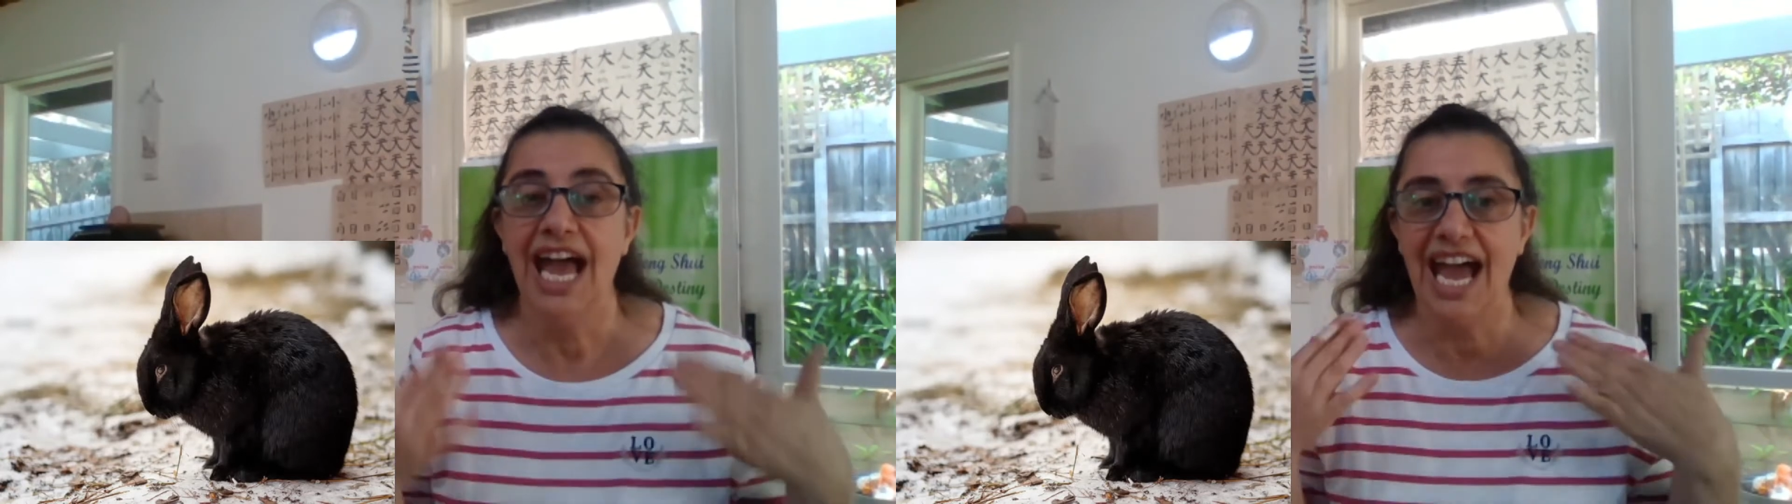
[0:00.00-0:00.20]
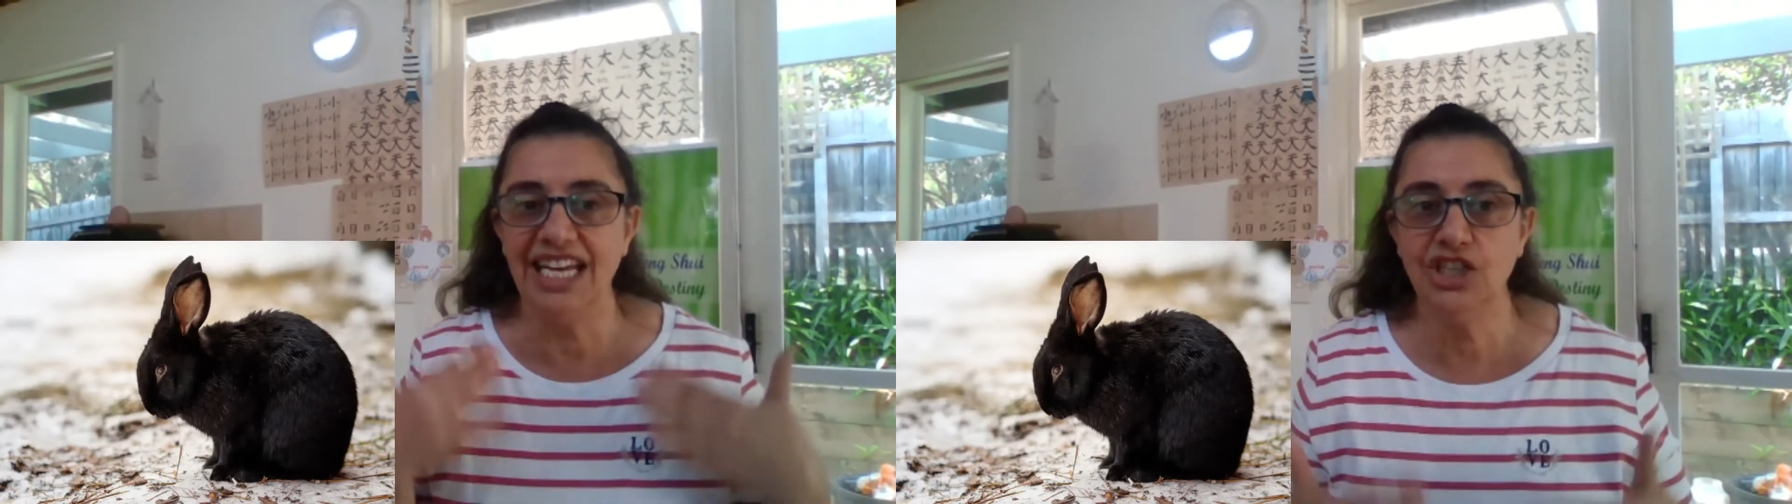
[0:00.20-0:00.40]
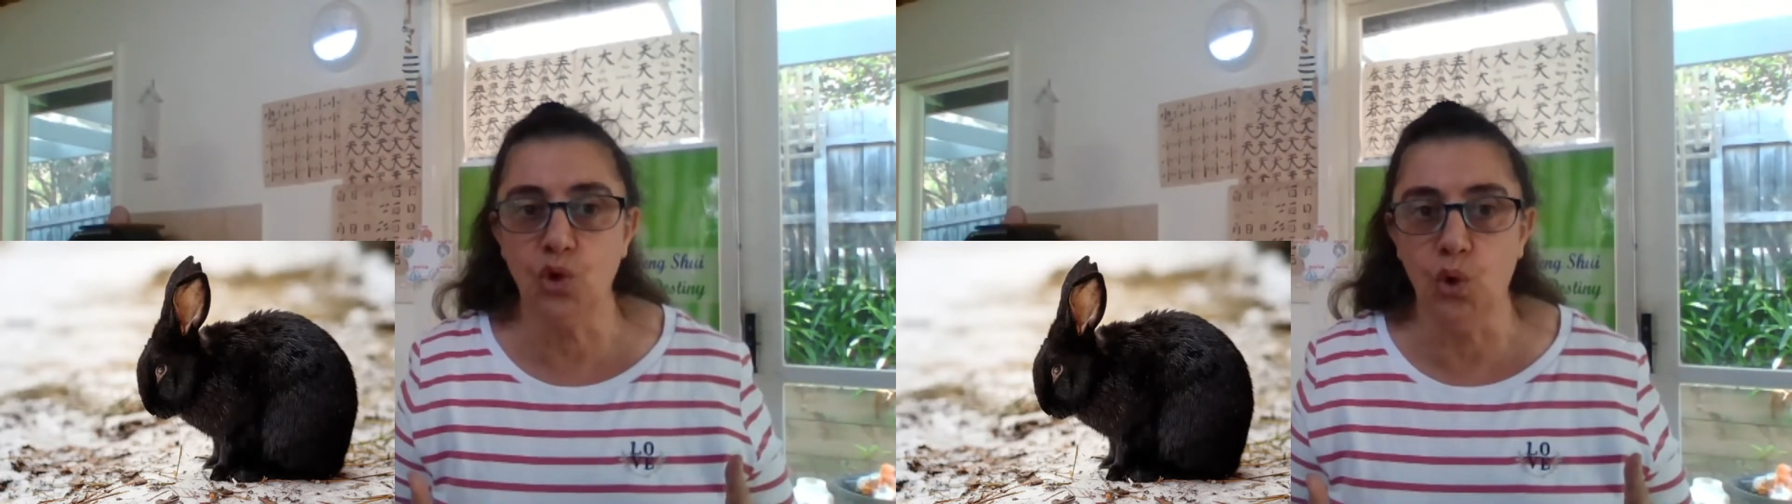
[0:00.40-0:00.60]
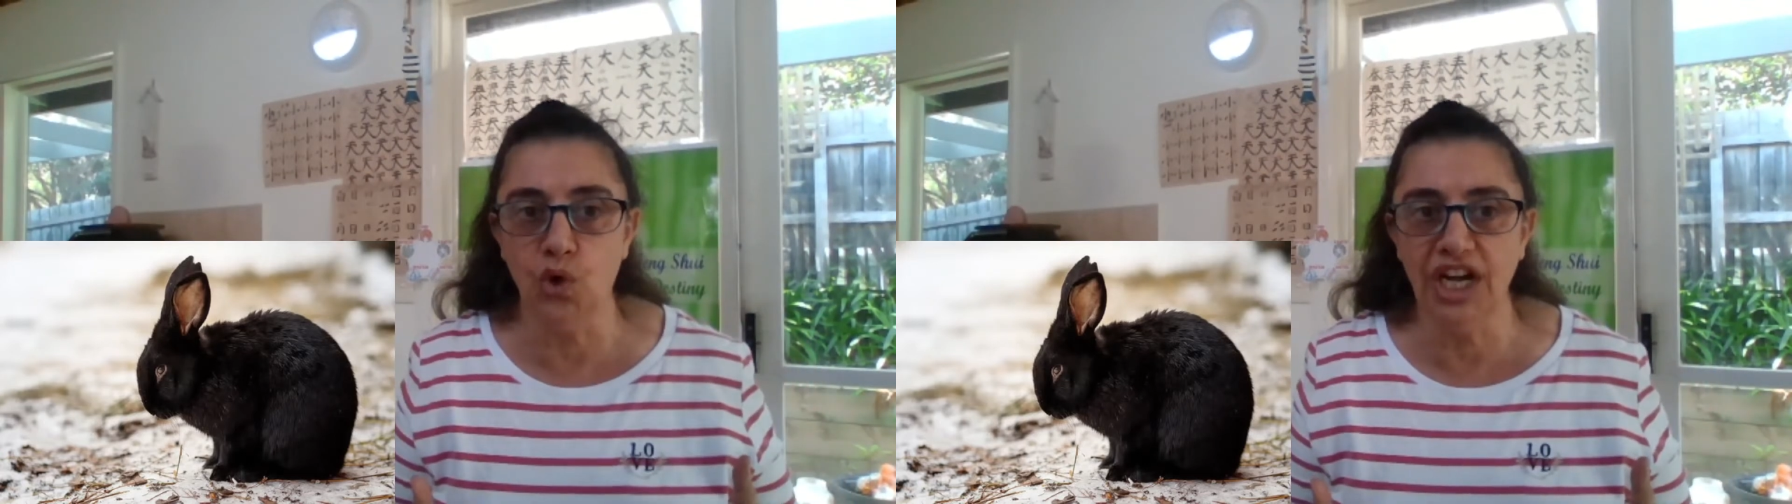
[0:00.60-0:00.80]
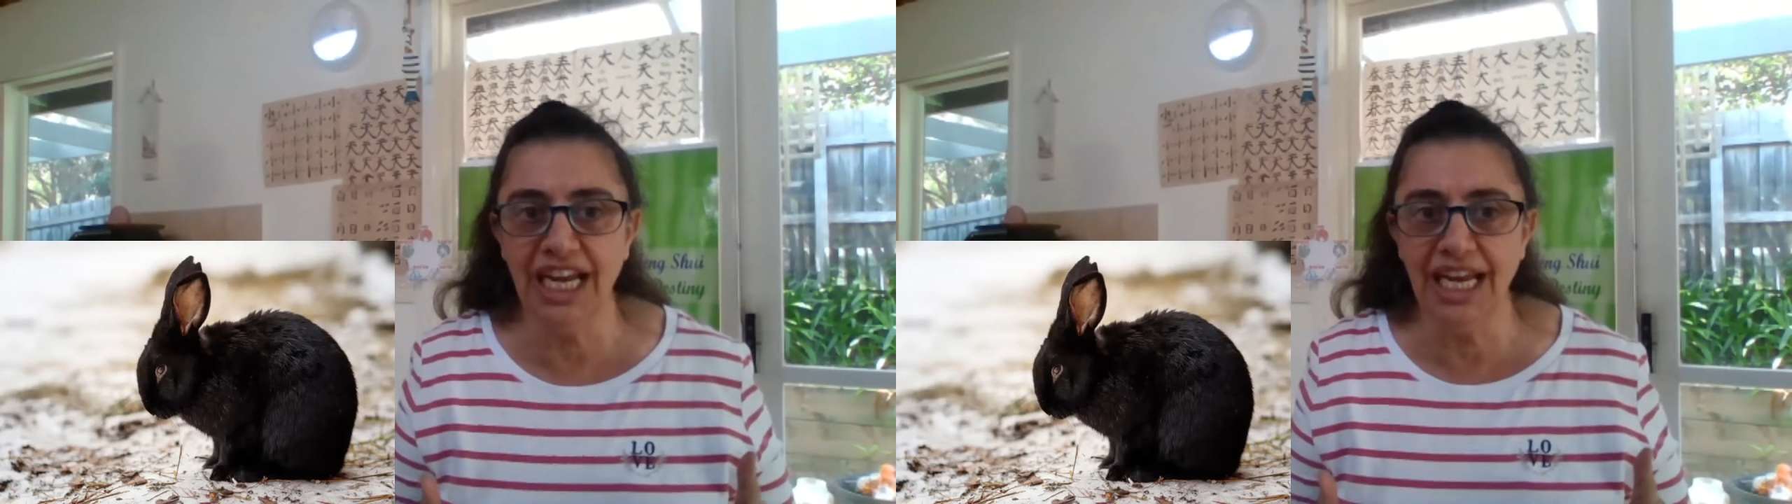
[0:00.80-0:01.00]
and it's
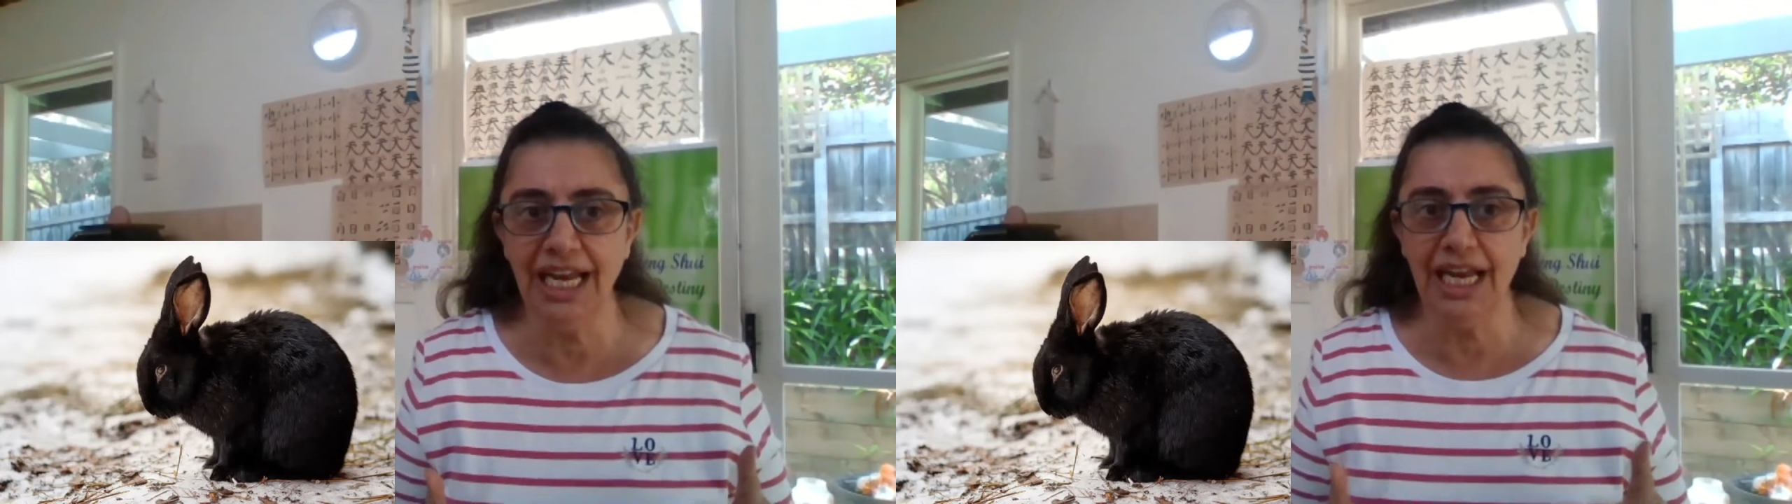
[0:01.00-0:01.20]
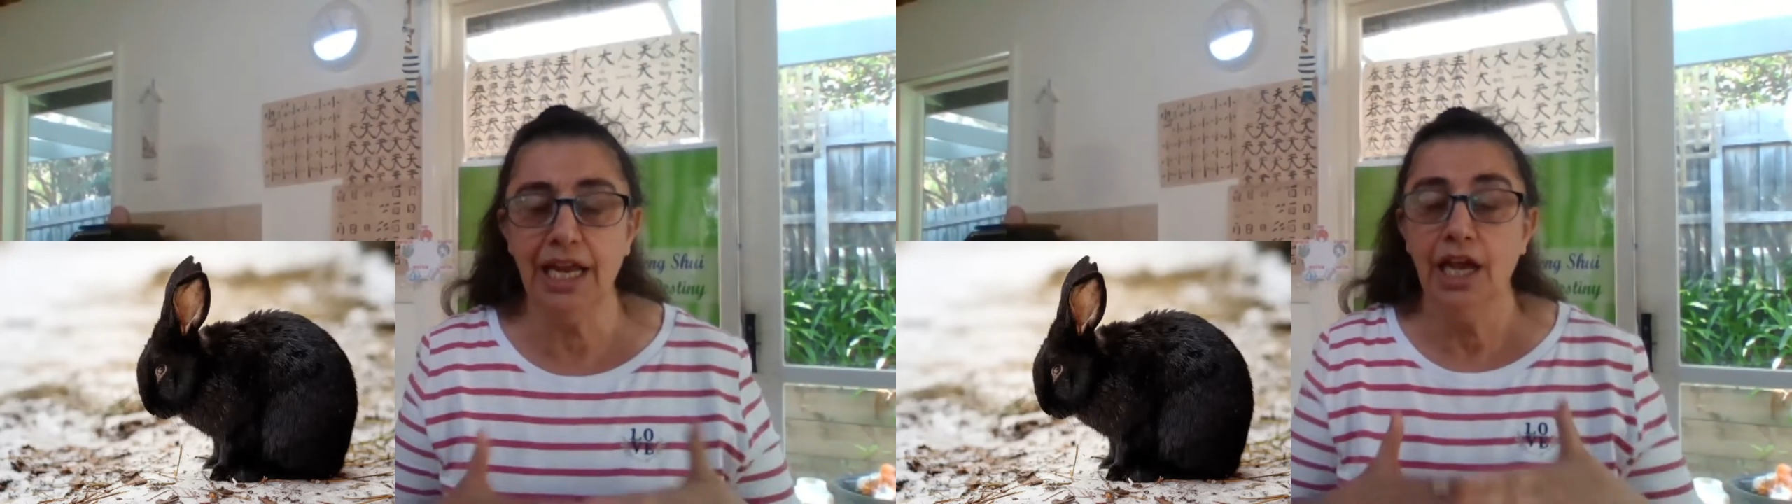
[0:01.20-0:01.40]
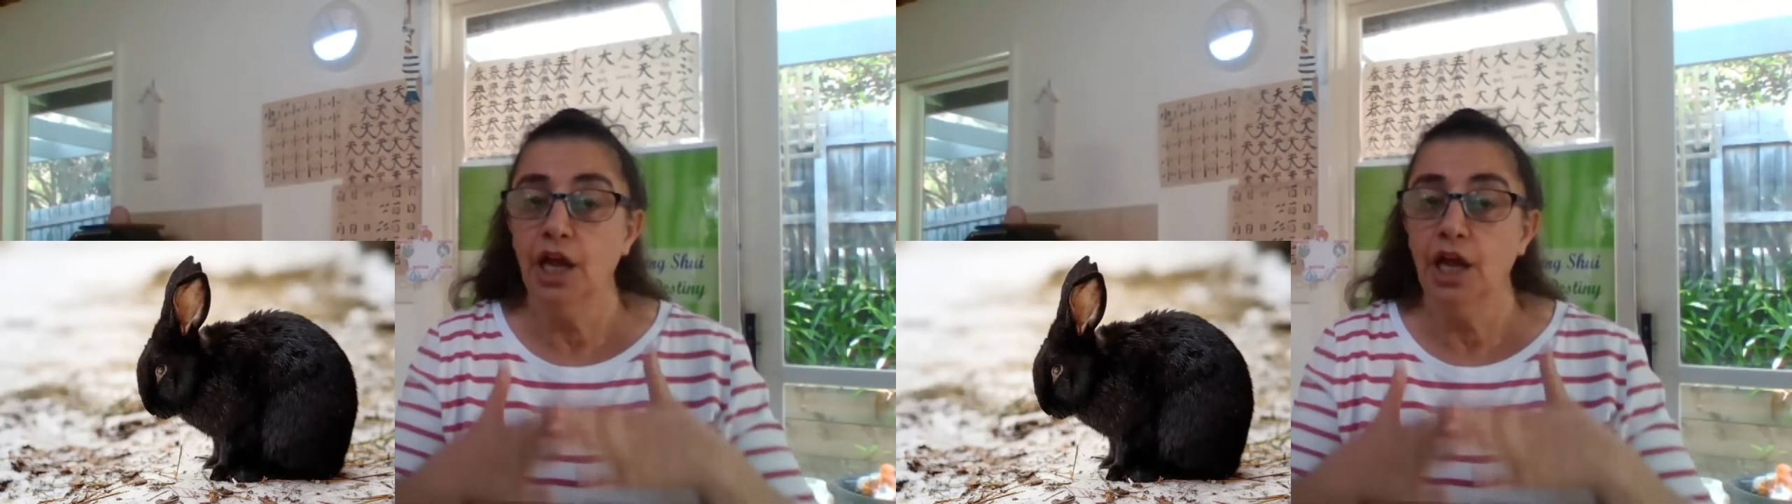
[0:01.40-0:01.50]
already here